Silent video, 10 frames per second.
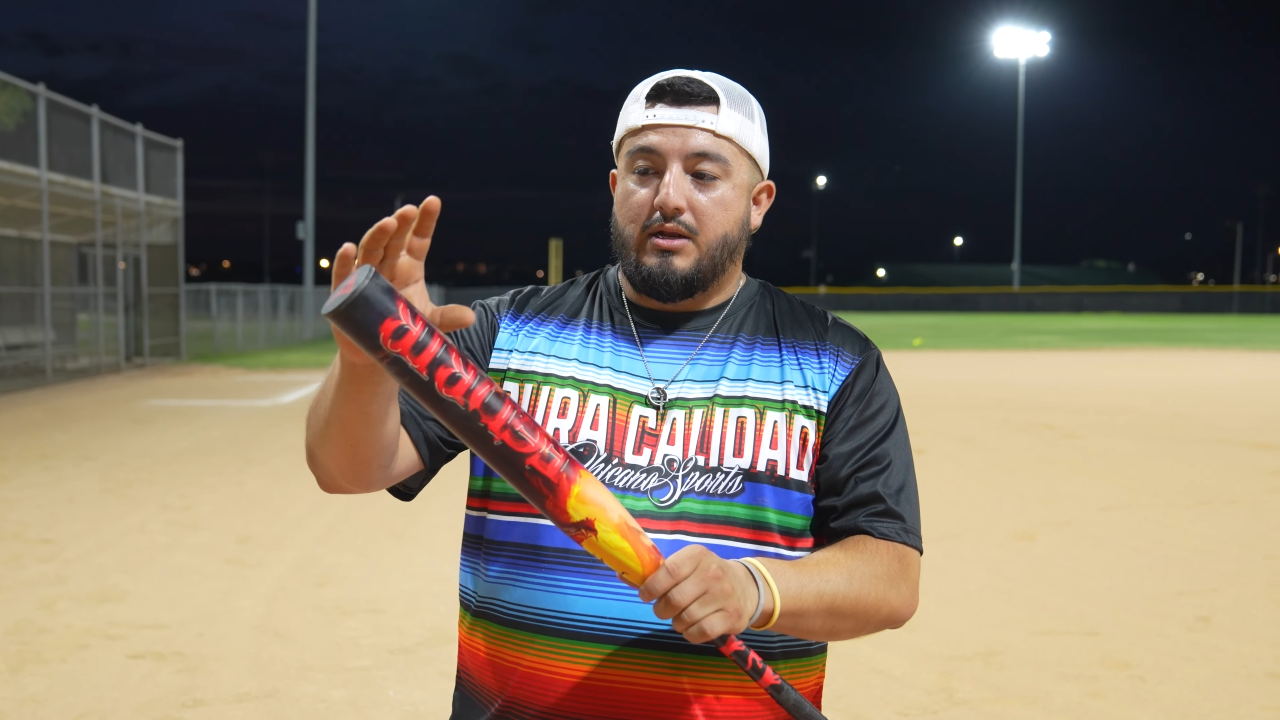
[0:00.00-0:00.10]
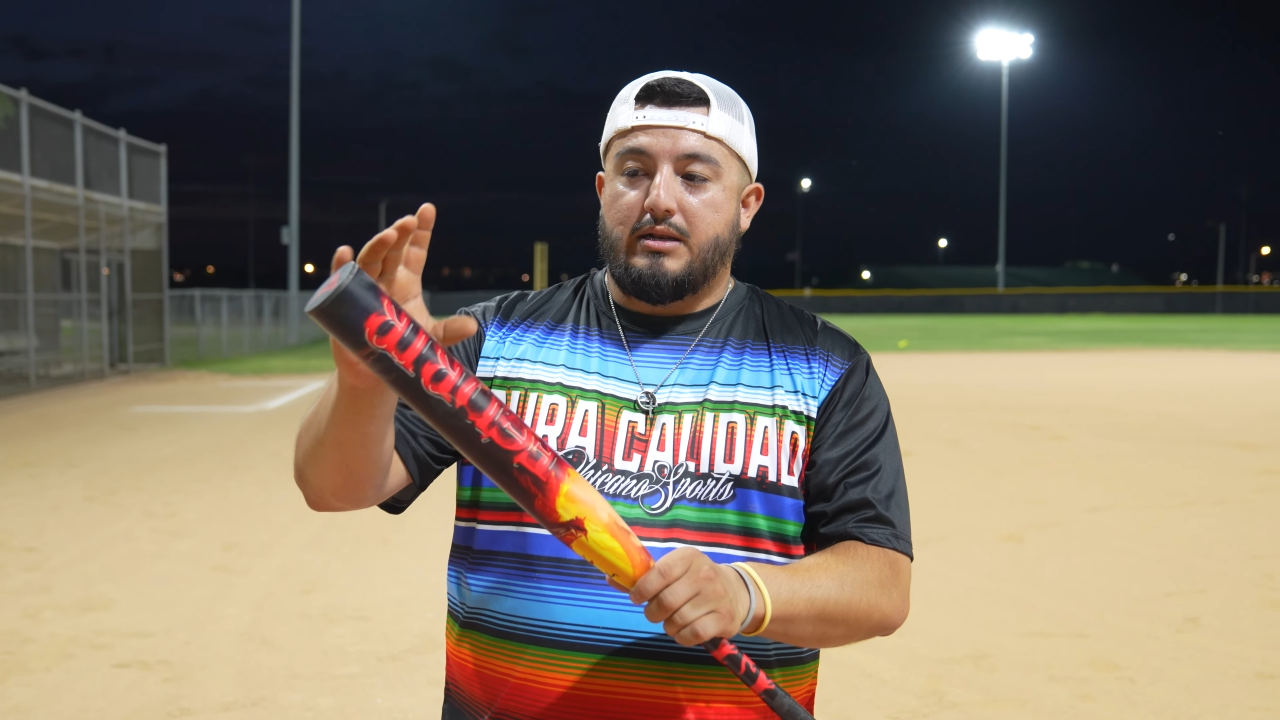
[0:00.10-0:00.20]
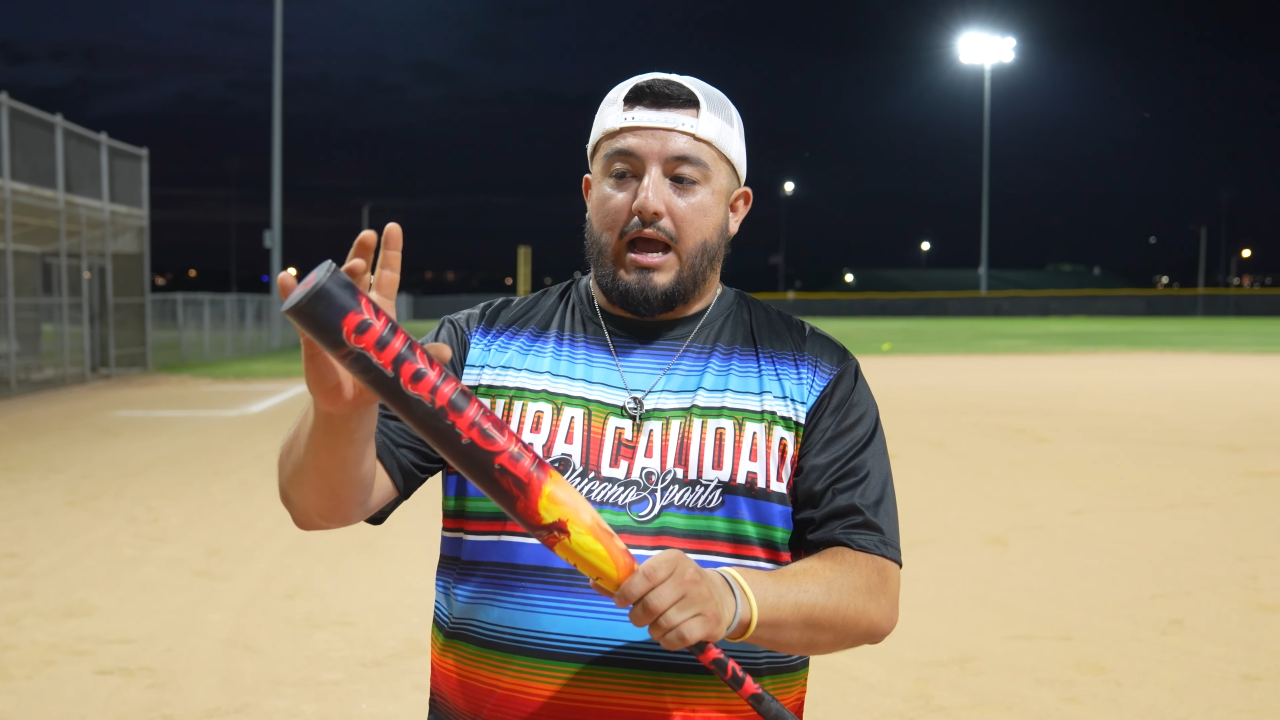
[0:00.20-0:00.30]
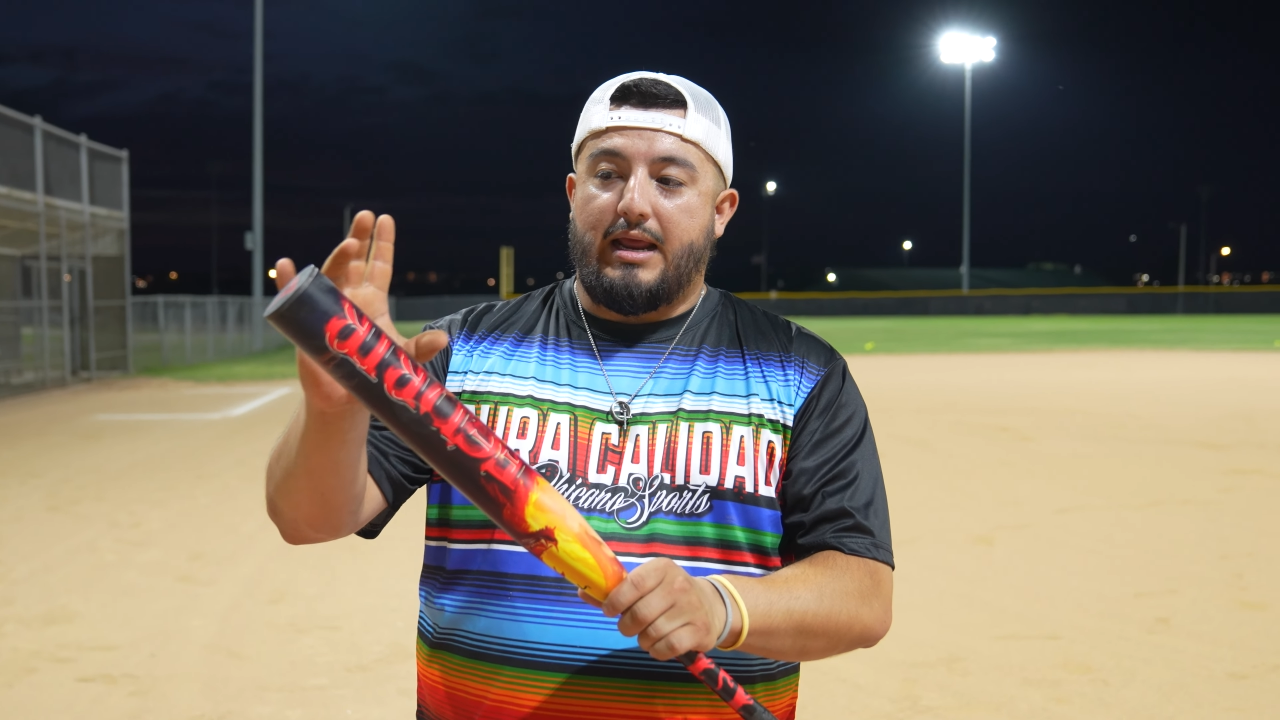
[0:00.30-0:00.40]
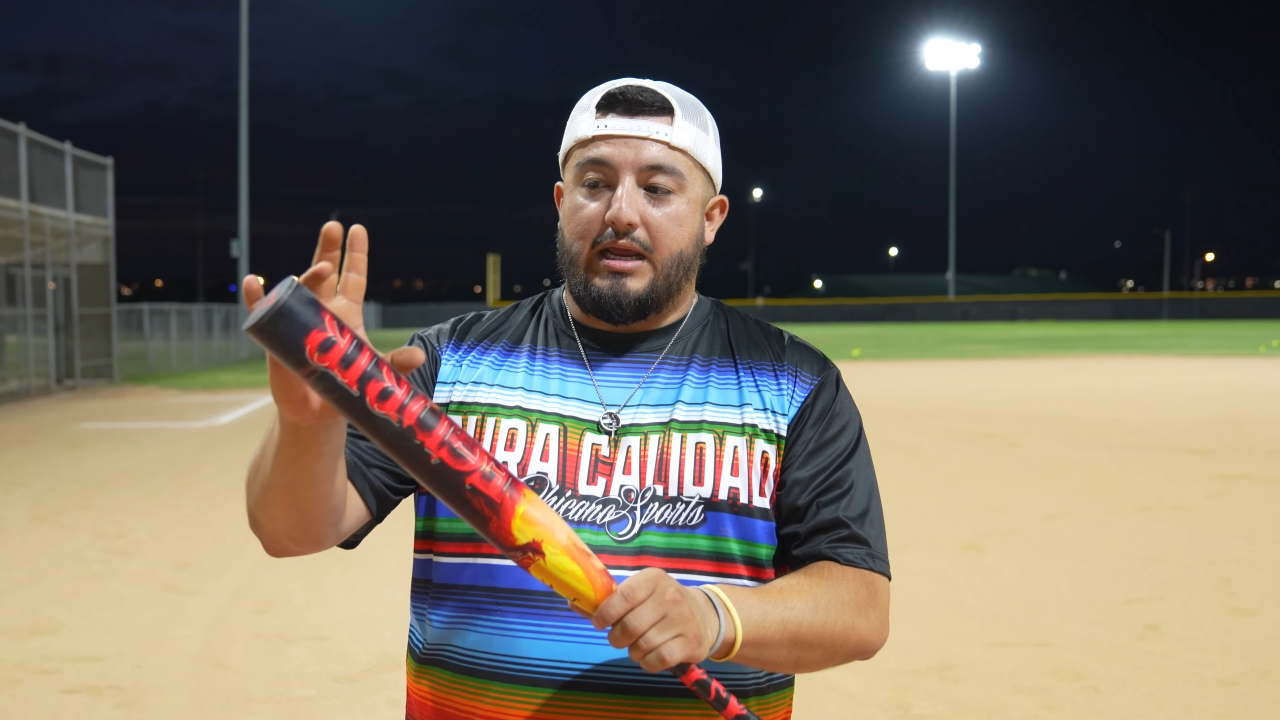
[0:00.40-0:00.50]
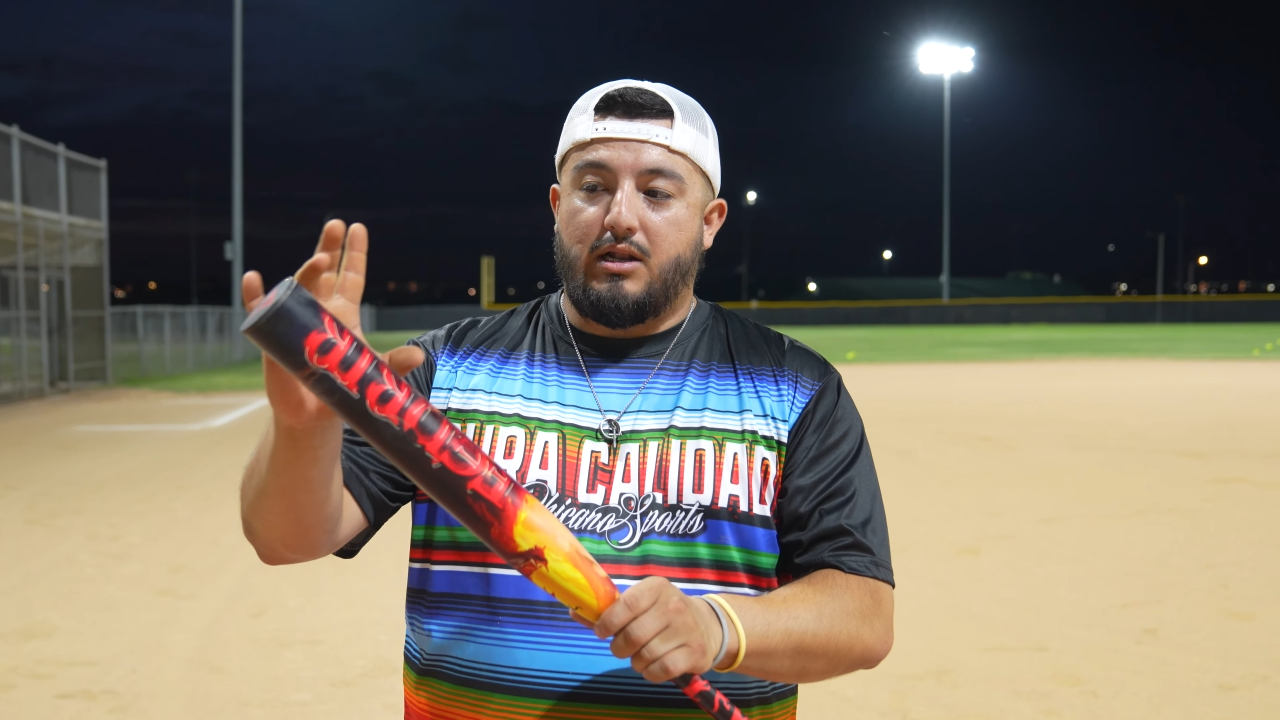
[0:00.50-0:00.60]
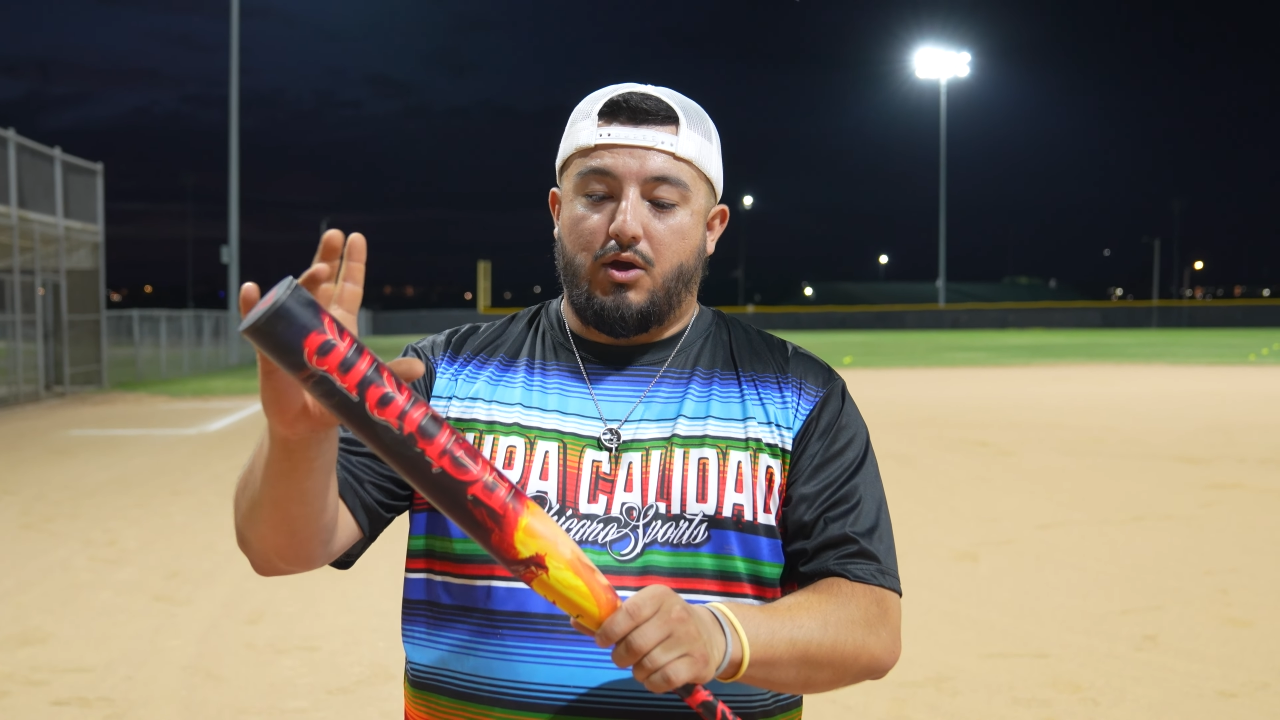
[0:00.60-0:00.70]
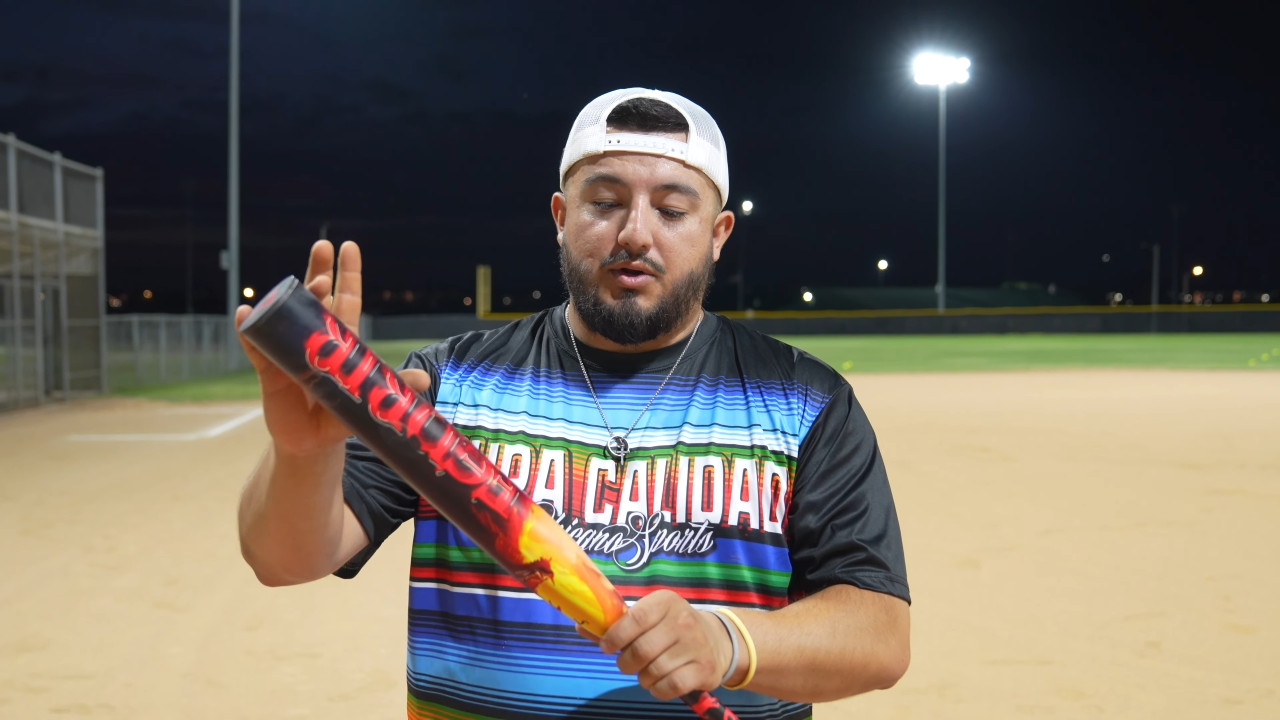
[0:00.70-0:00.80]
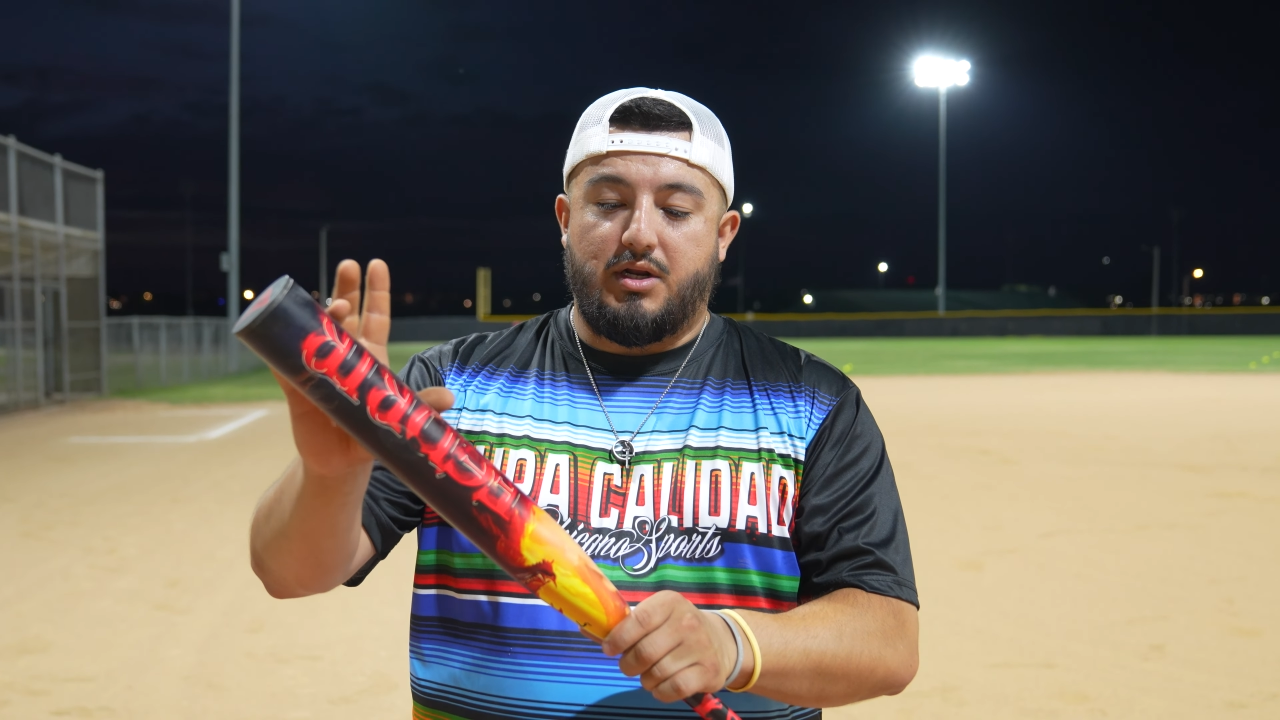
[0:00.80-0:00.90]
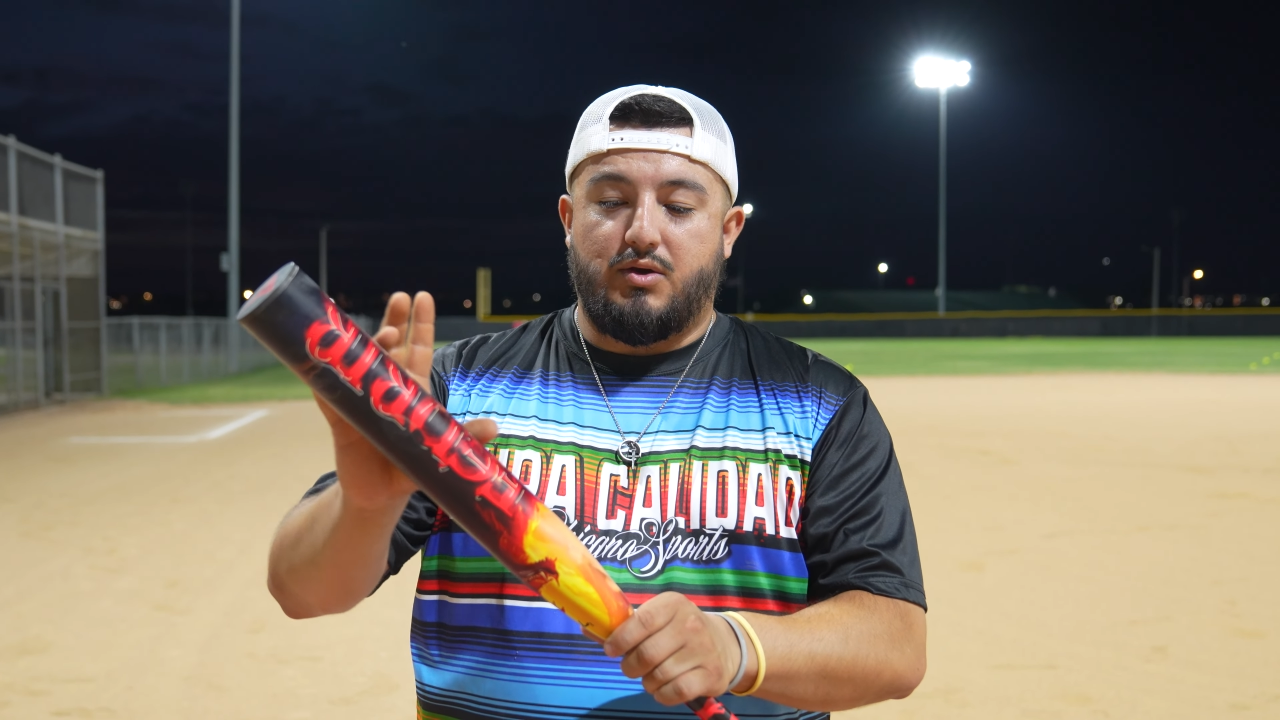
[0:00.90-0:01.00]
not in loaded,